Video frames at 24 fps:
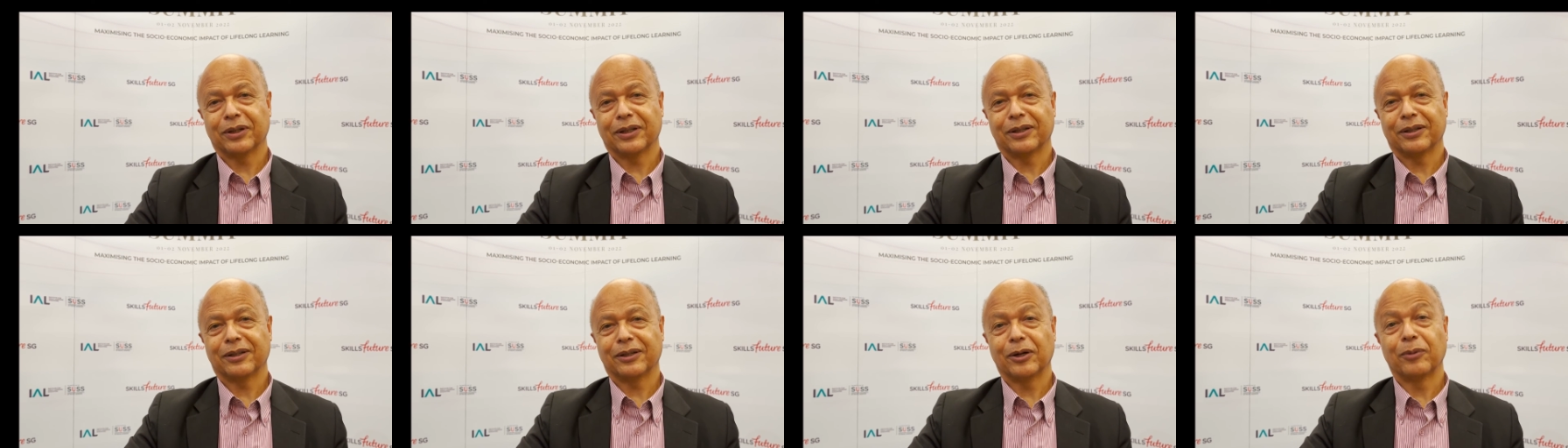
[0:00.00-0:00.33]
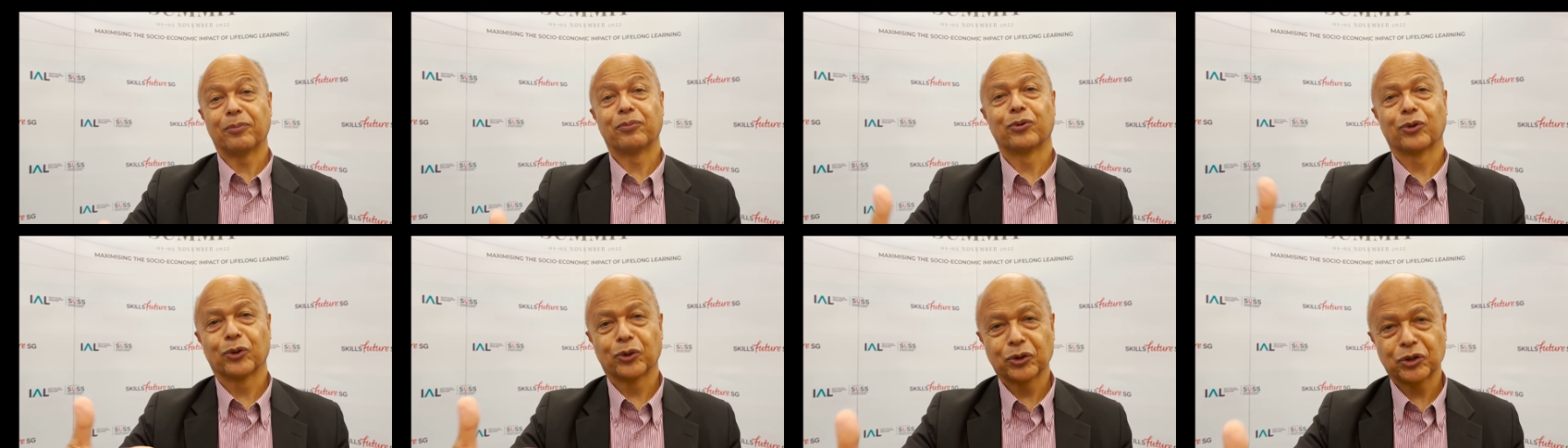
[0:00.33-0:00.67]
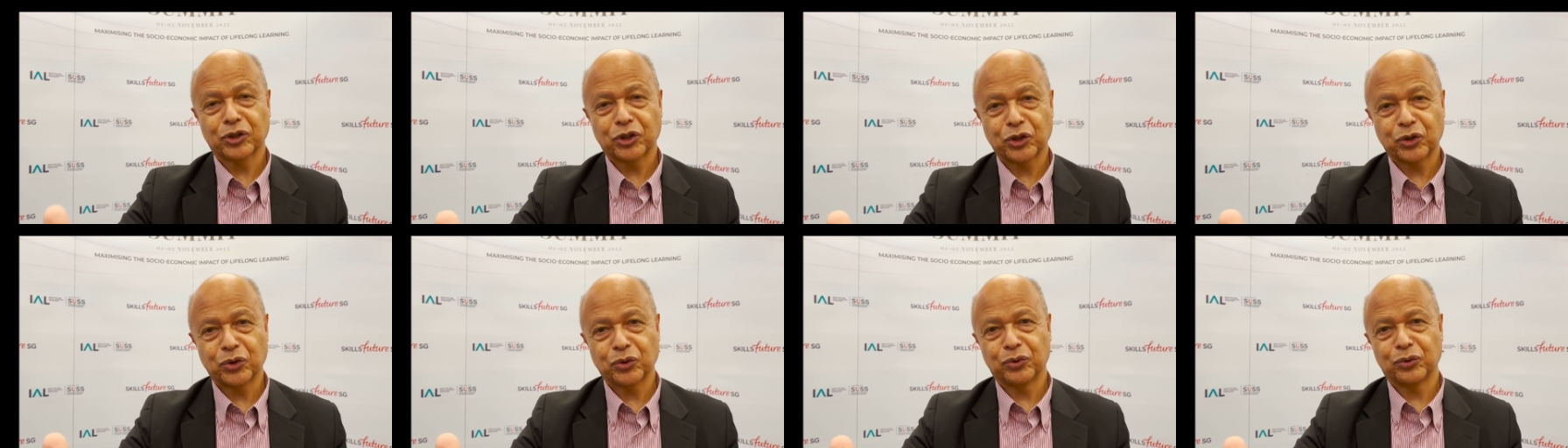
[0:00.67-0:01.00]

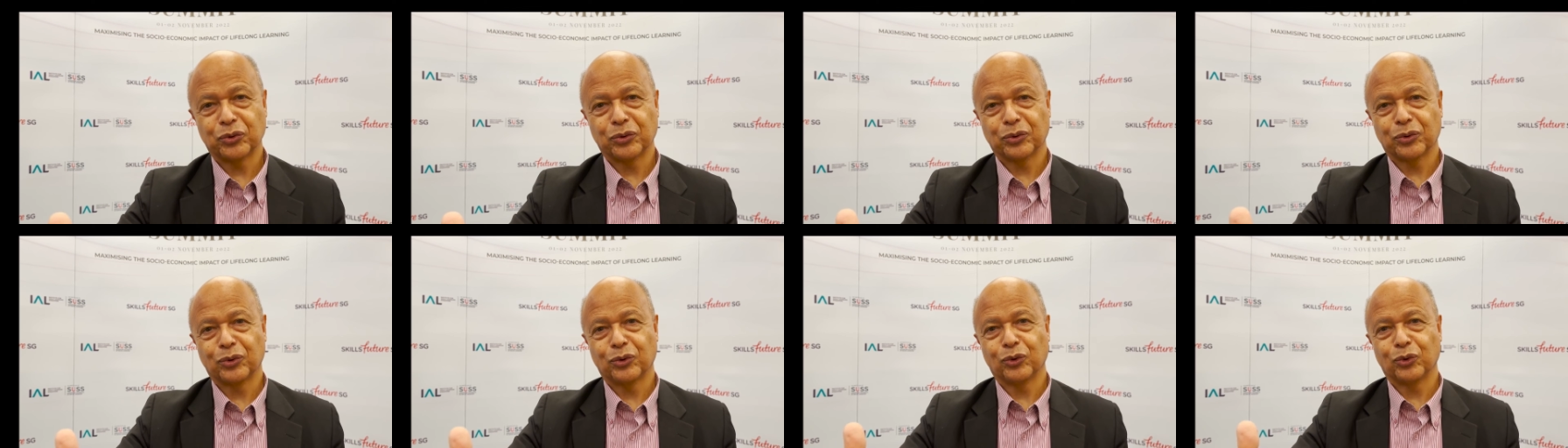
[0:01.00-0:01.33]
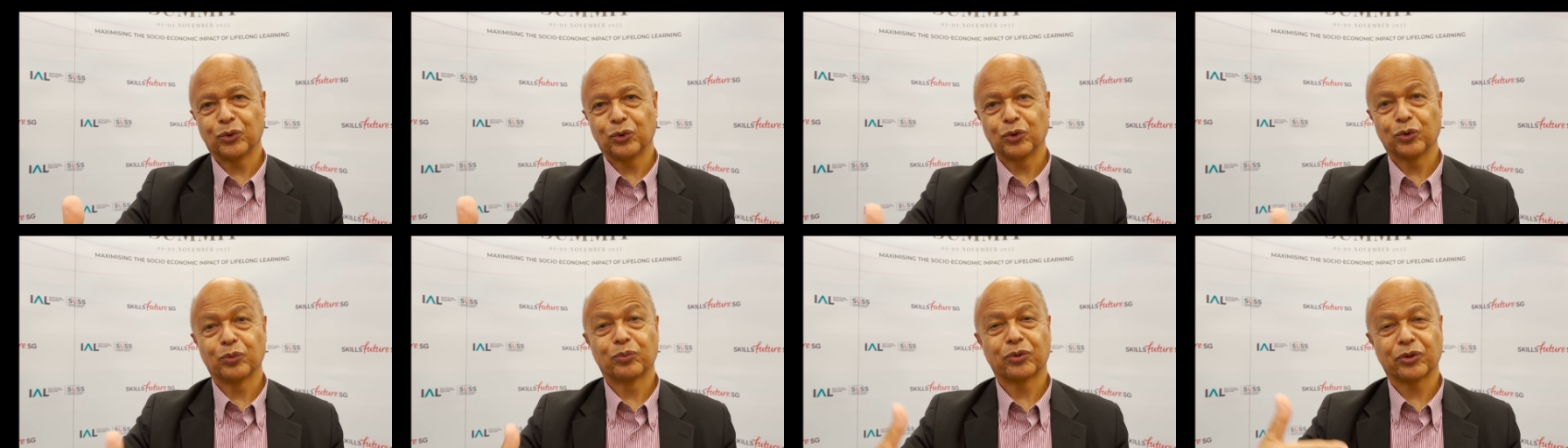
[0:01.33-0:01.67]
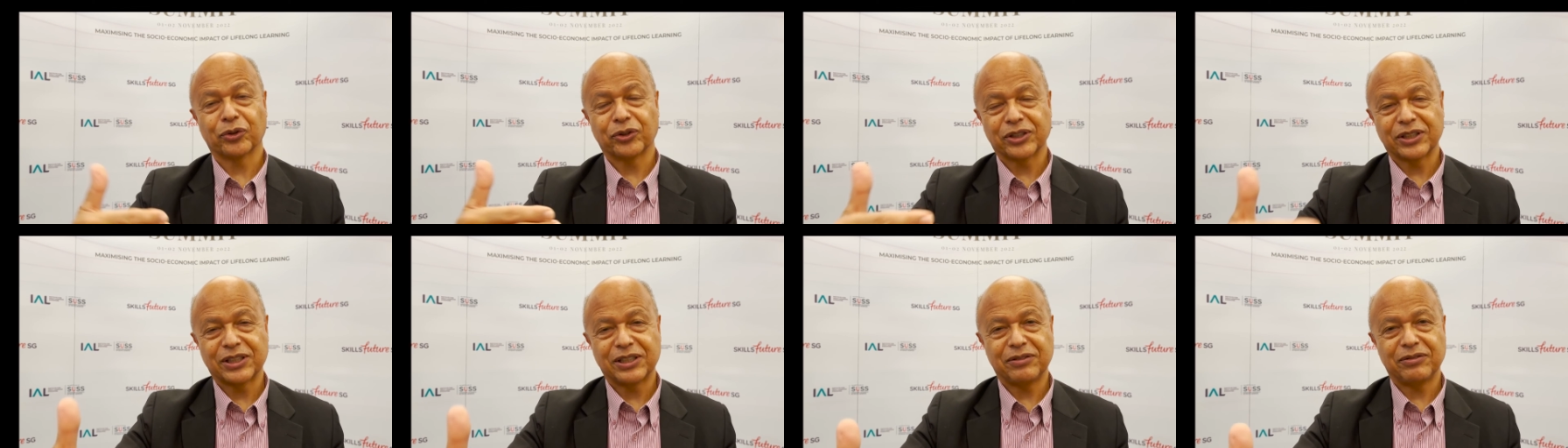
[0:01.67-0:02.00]
approach to
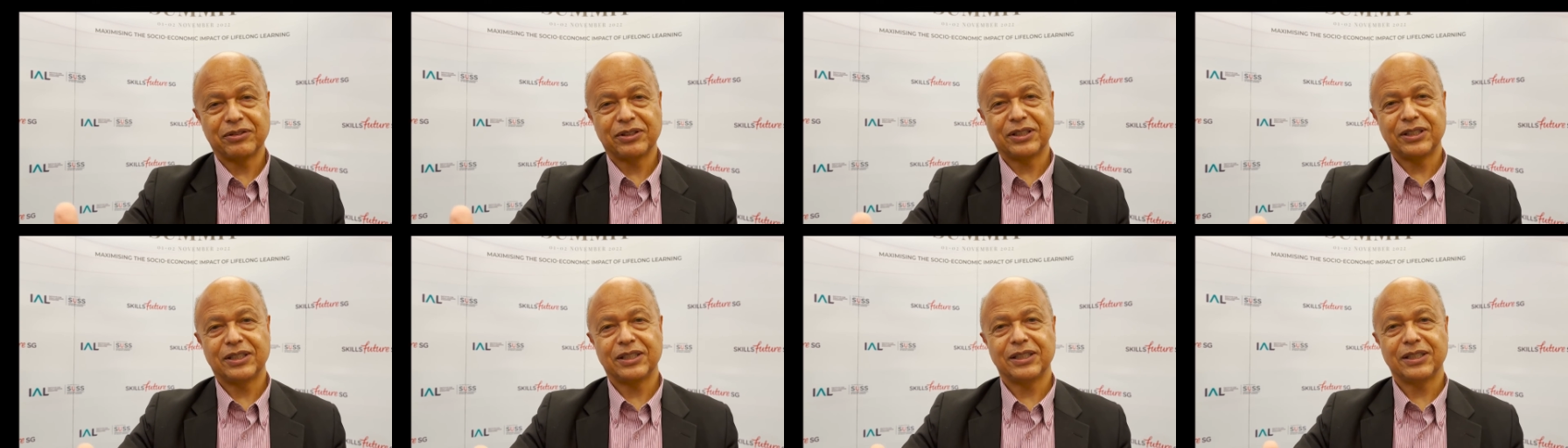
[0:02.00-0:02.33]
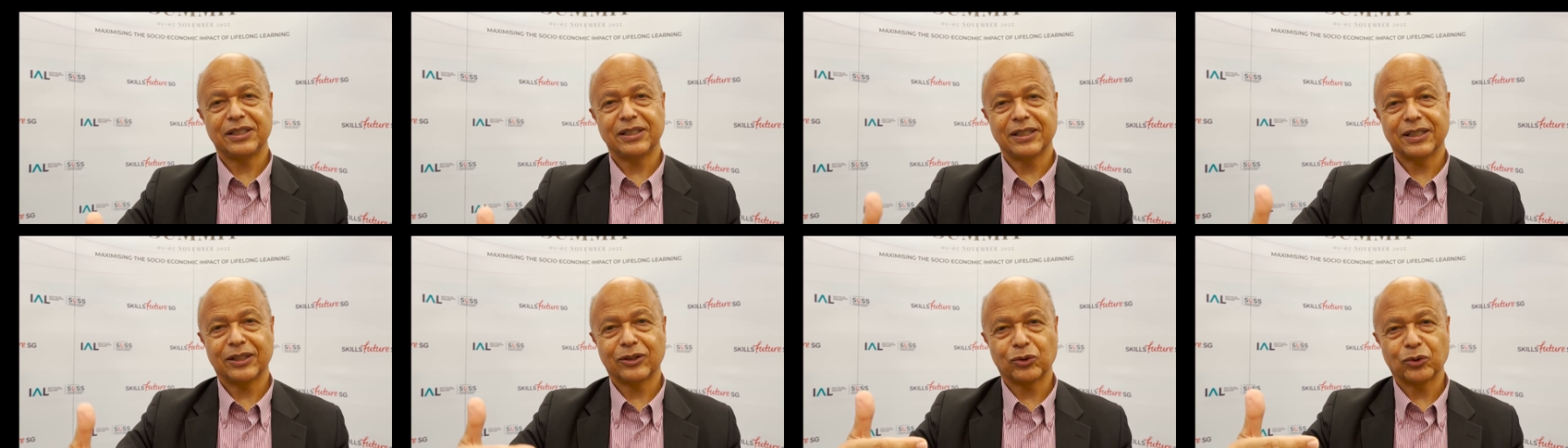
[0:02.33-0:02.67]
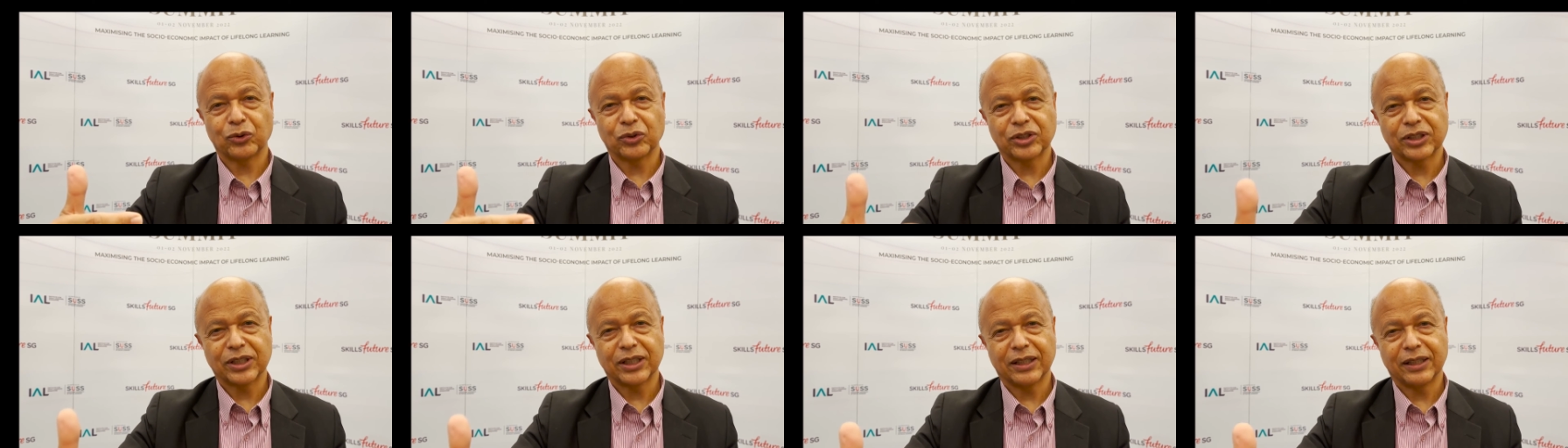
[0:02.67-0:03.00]
productivity and to
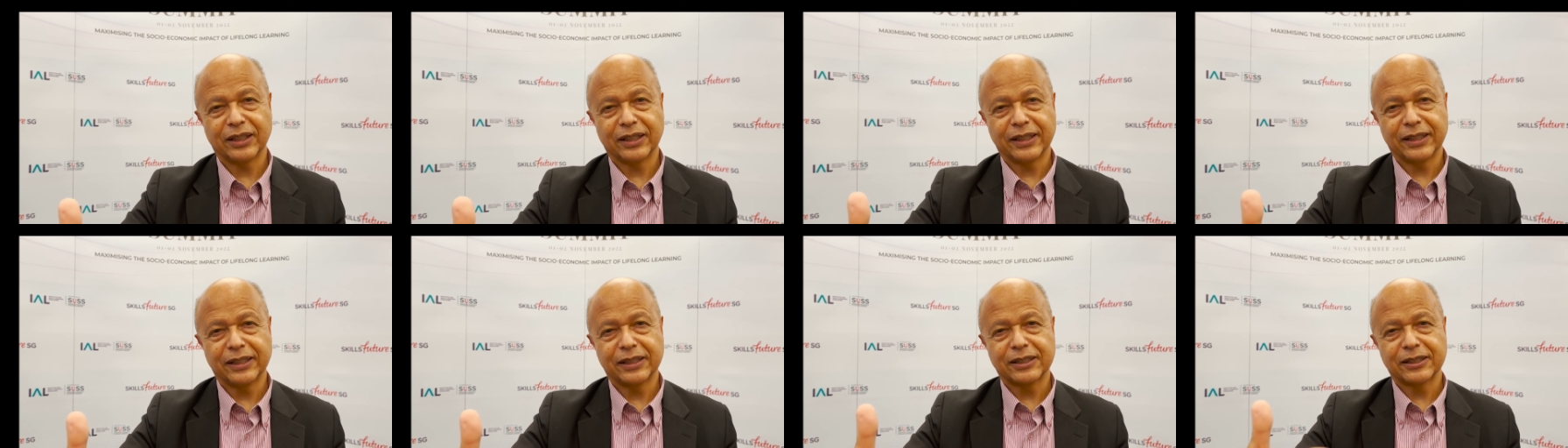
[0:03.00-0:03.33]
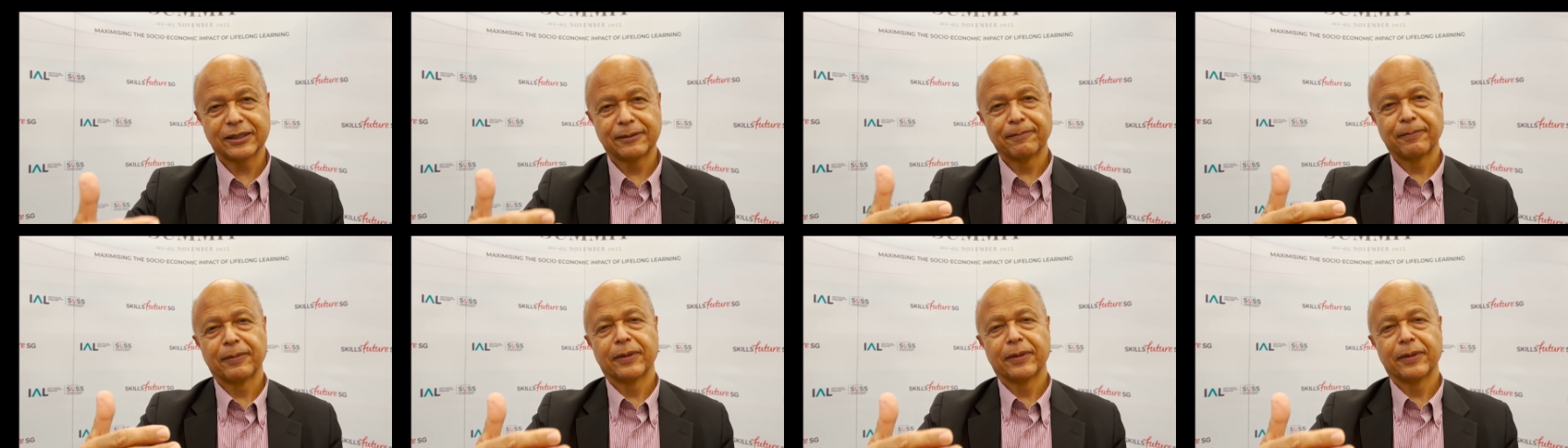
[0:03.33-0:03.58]
skill needs.